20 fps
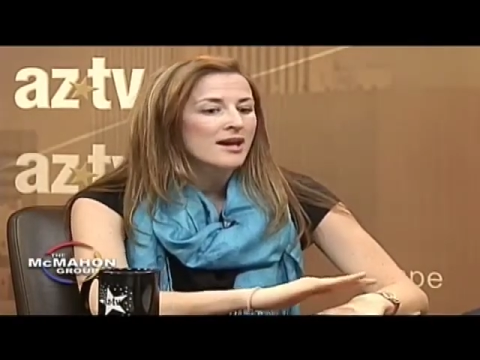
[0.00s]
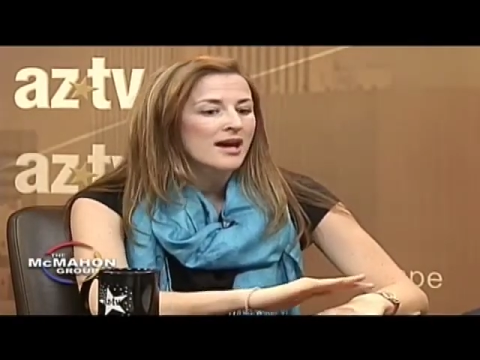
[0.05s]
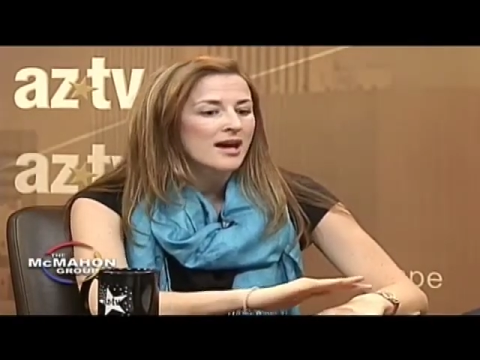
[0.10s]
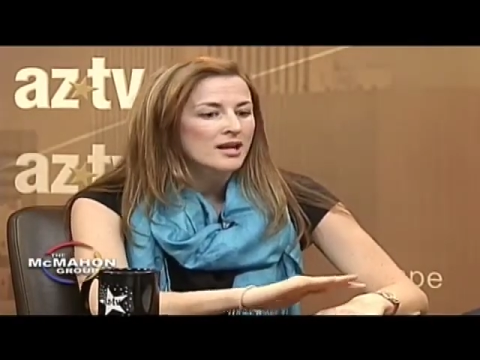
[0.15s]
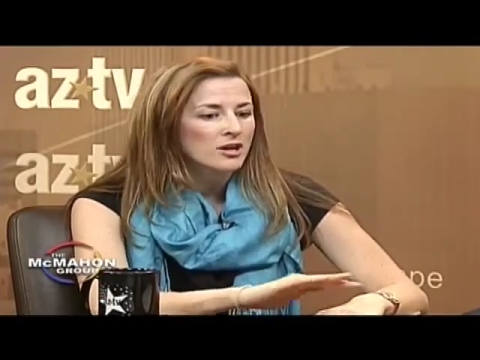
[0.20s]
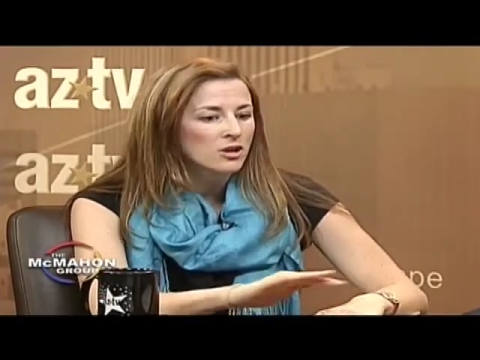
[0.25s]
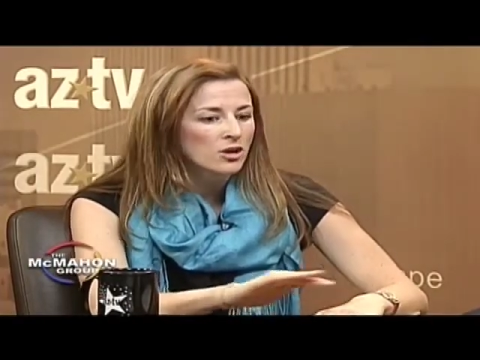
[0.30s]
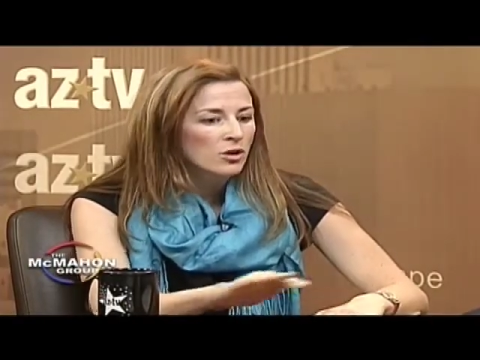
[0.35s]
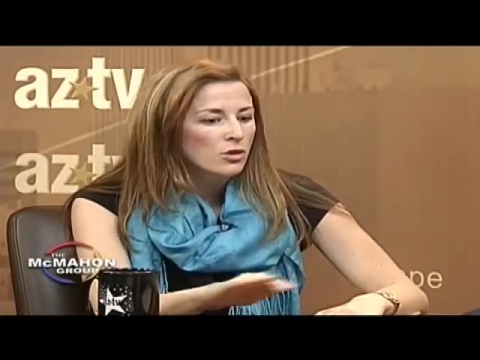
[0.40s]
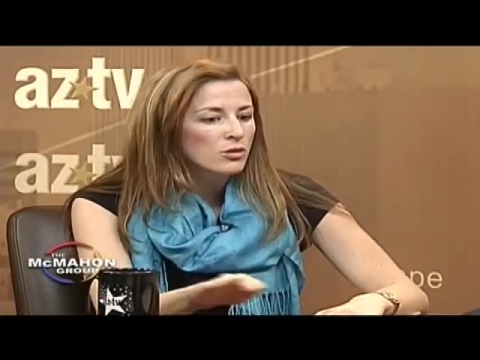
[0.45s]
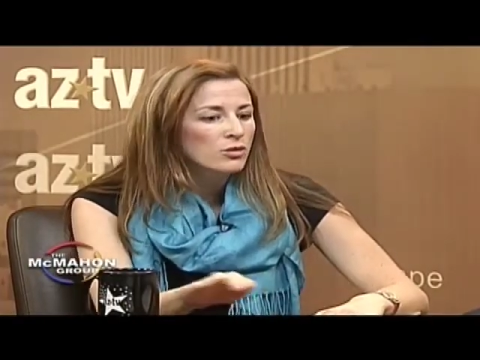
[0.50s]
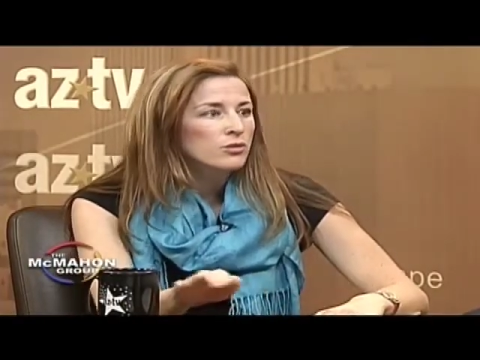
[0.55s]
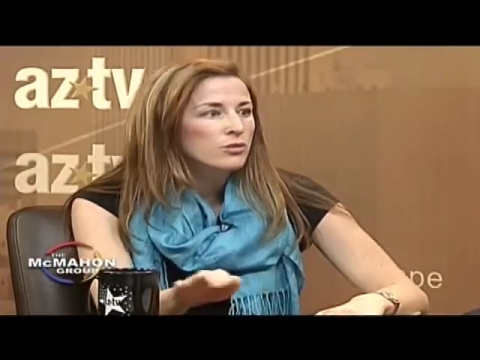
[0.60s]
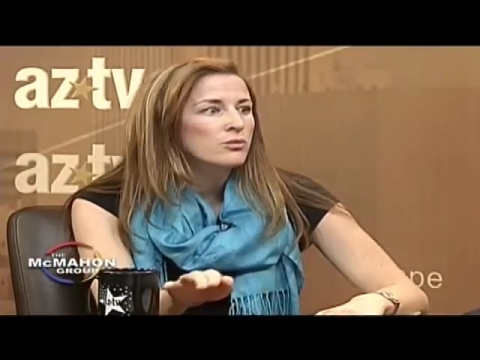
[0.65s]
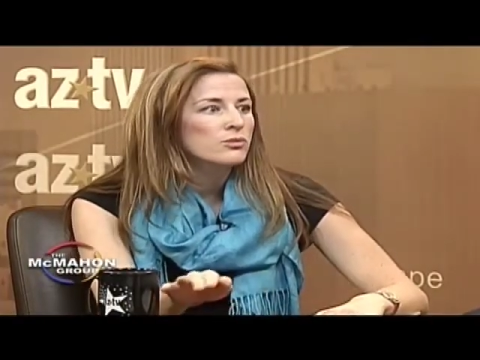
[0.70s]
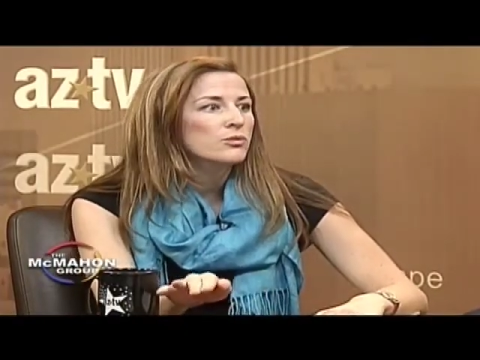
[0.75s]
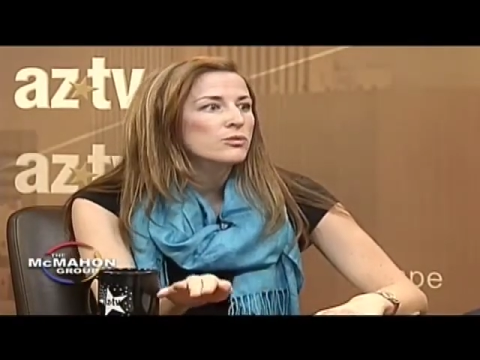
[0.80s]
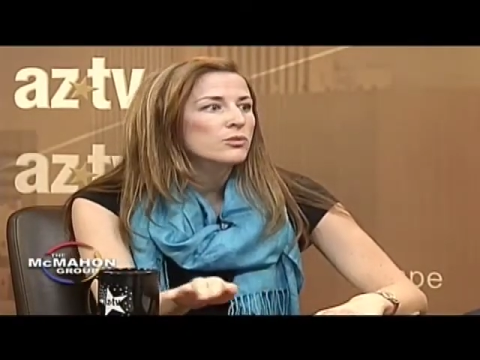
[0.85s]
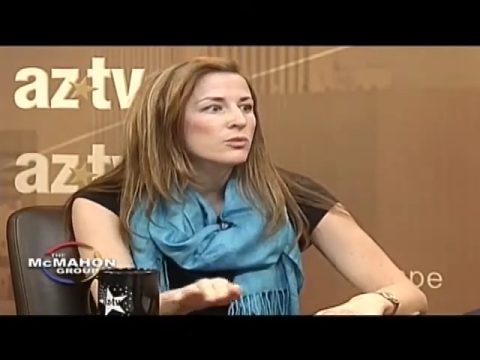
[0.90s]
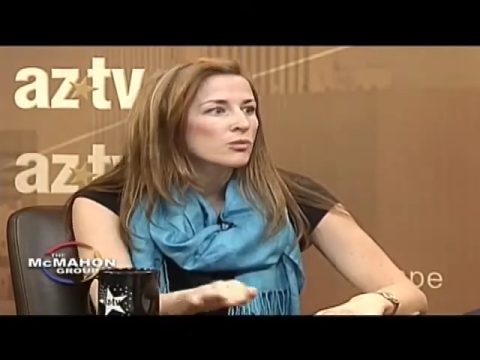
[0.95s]
and go
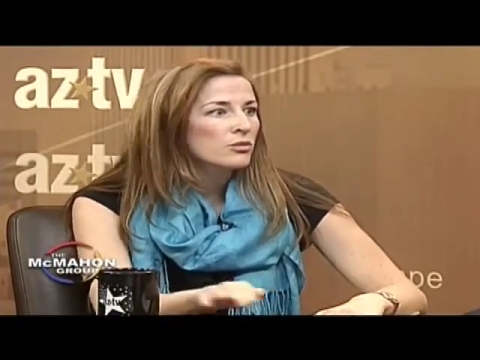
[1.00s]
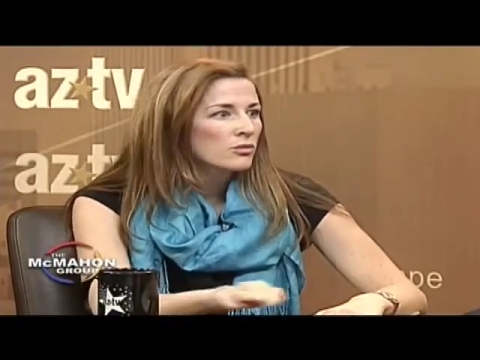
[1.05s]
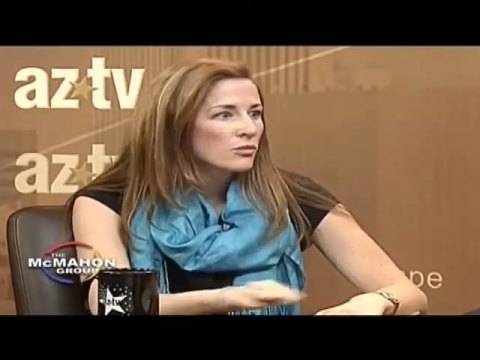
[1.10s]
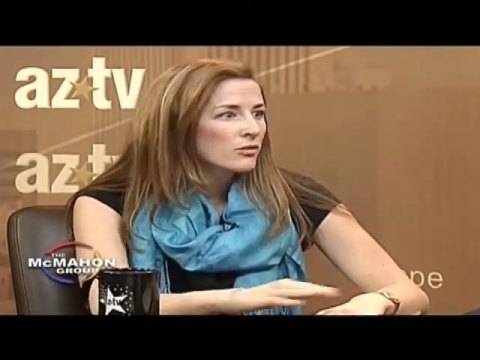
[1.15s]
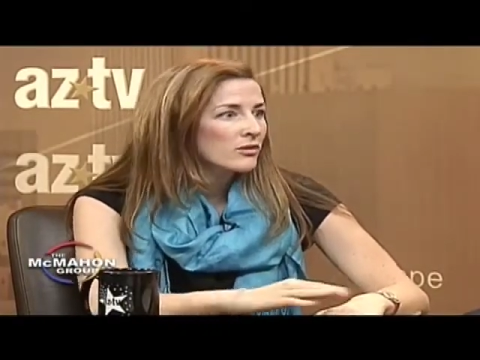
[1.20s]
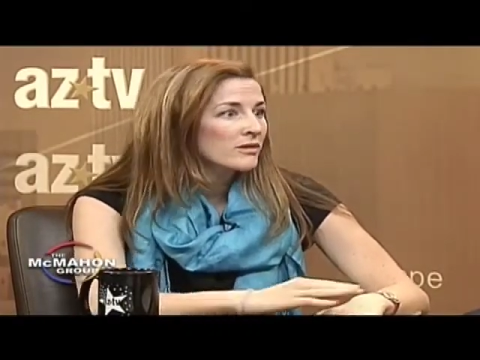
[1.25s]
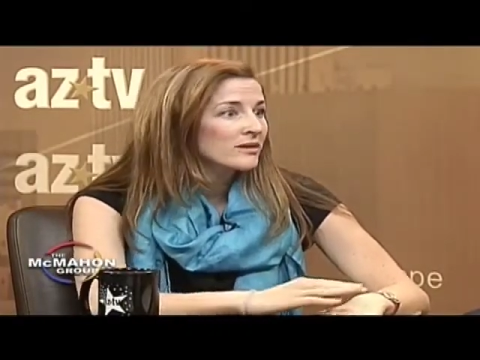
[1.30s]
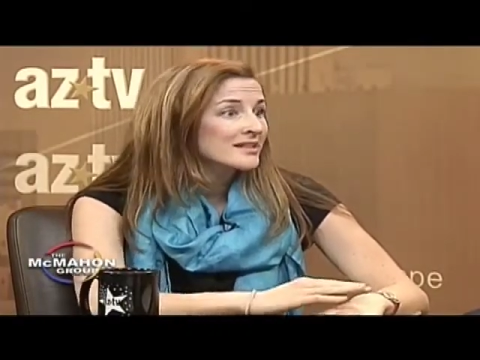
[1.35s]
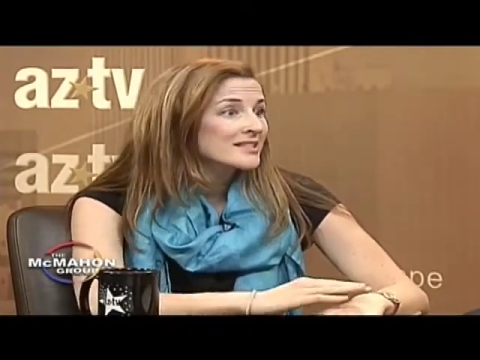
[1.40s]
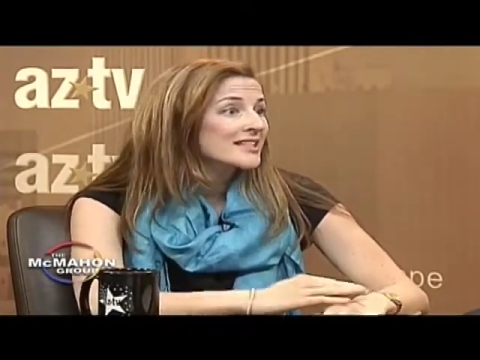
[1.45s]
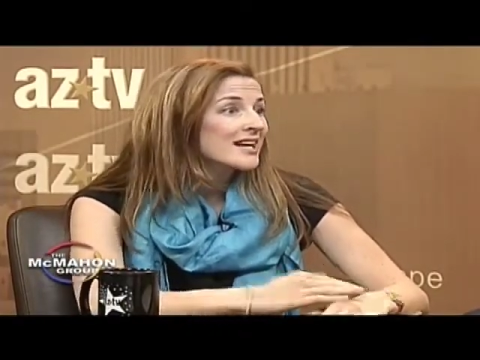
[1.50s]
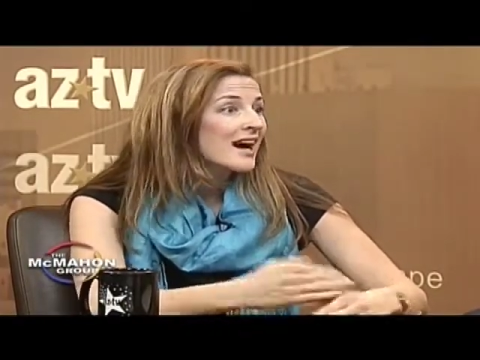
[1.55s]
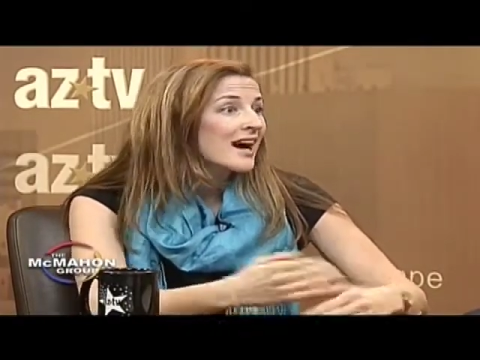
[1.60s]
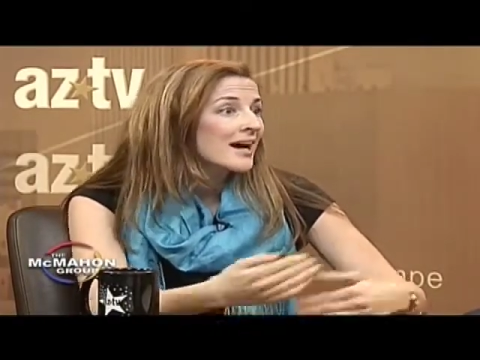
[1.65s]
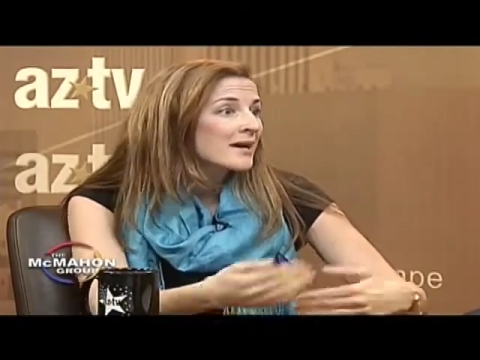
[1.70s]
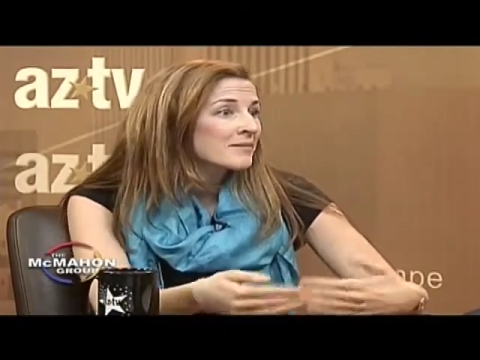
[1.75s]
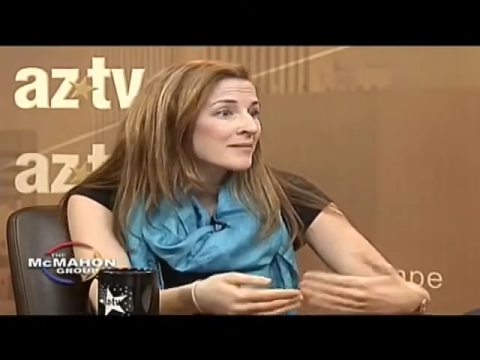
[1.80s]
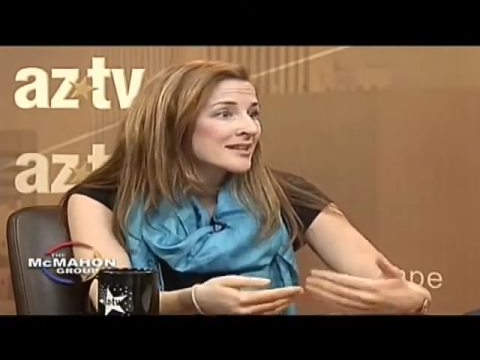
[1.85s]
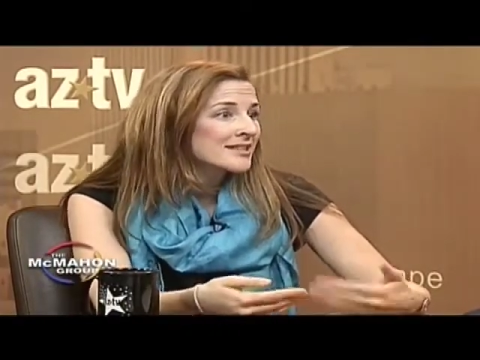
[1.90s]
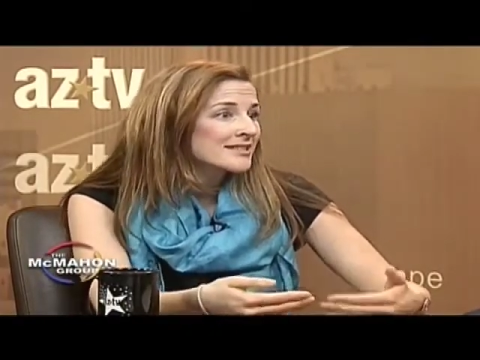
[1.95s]
through the
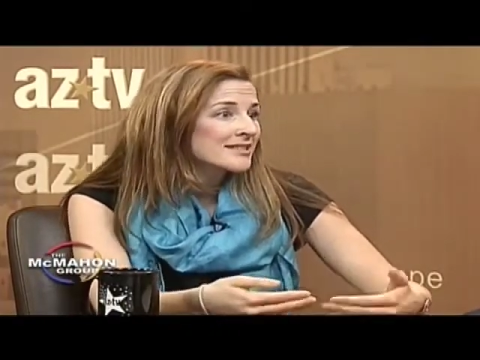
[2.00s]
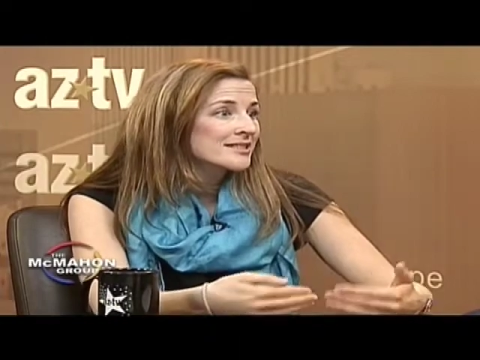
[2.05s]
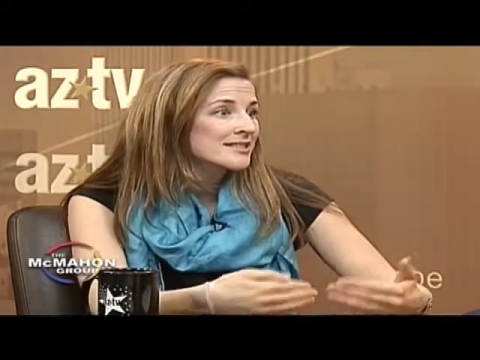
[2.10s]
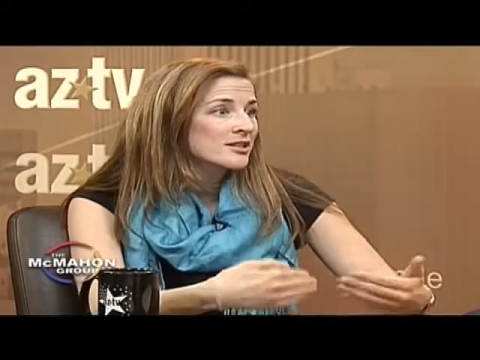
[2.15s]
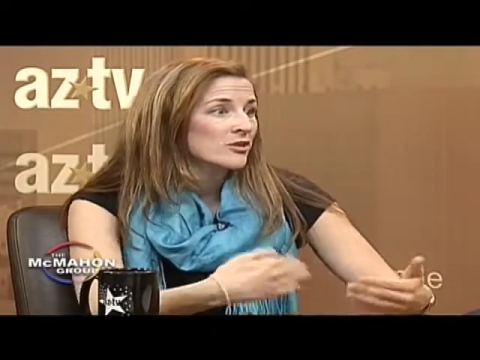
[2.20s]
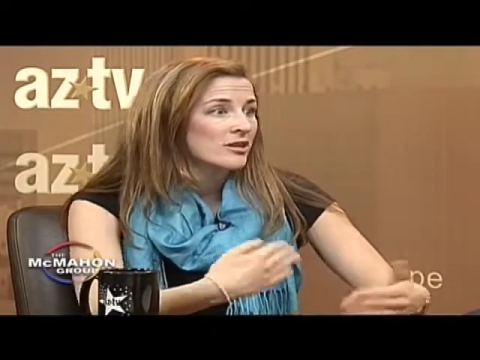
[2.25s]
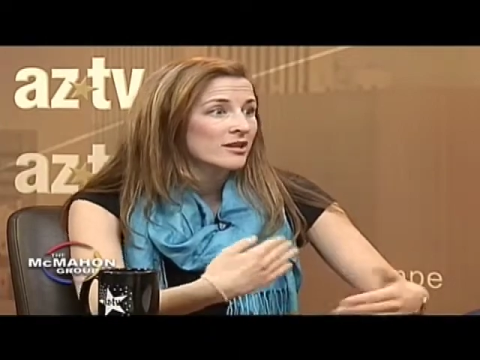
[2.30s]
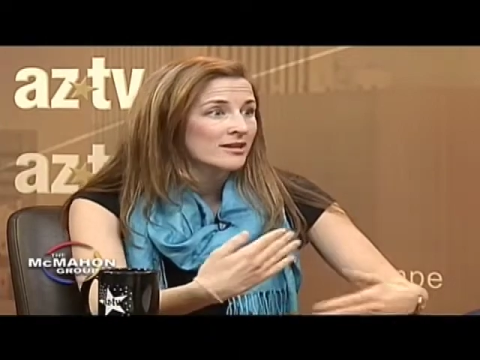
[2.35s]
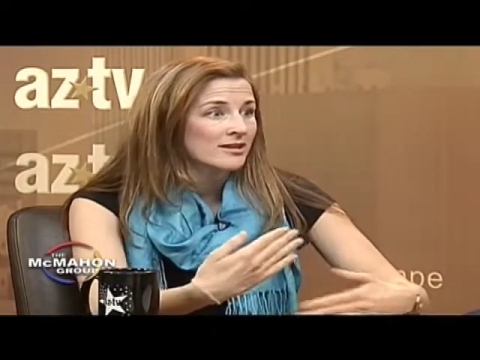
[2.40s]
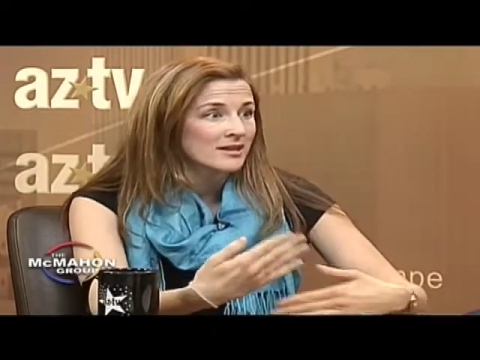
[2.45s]
time necessary